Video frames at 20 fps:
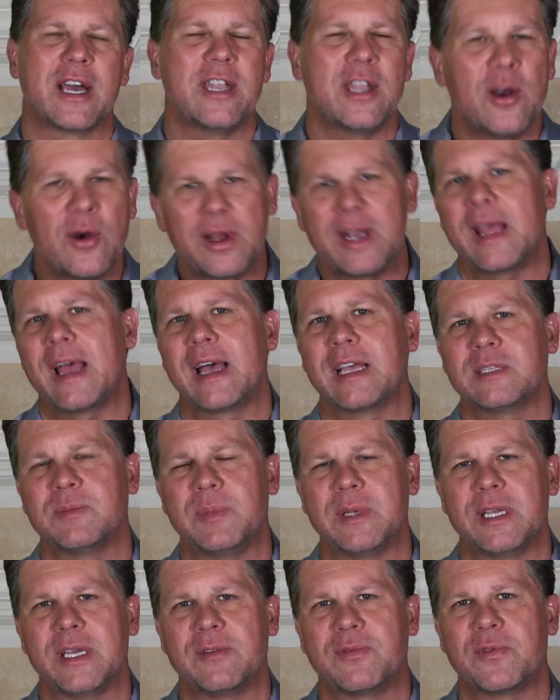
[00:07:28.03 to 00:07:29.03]
I know it has
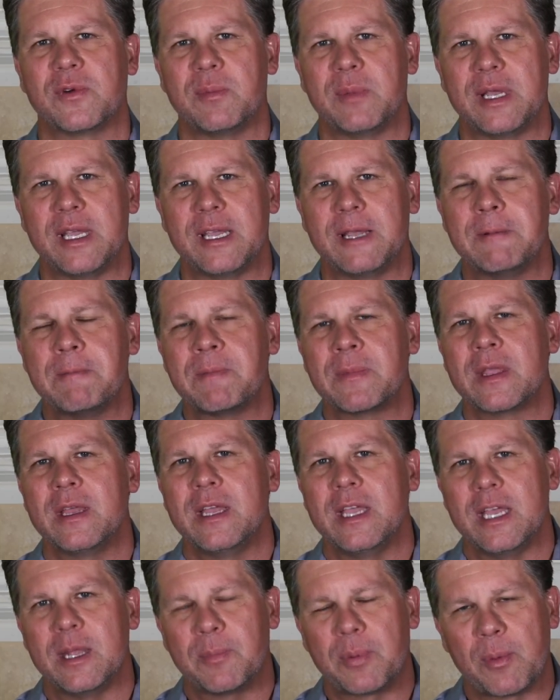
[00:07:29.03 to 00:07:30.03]
been for me
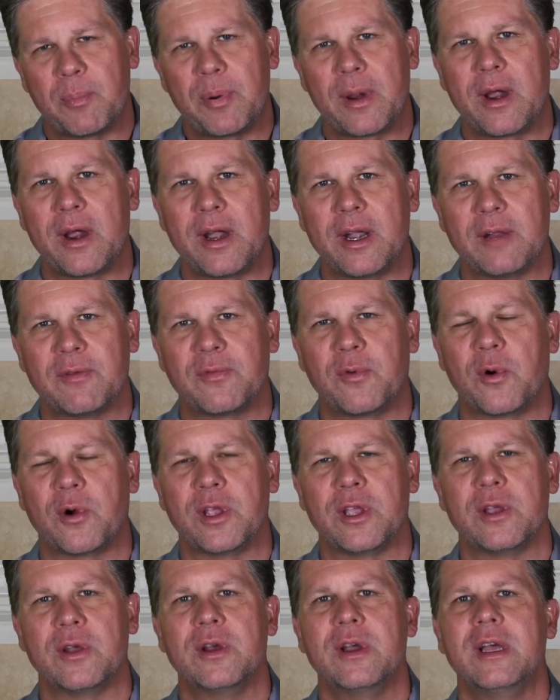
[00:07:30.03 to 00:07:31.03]
in preparing it
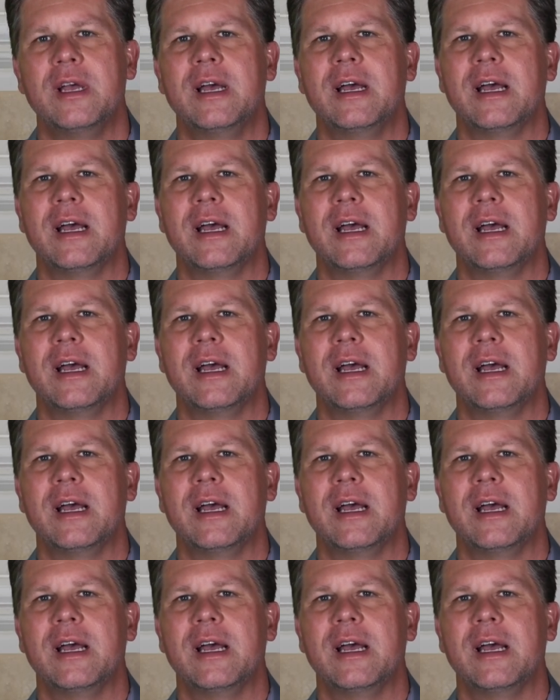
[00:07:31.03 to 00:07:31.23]
for you.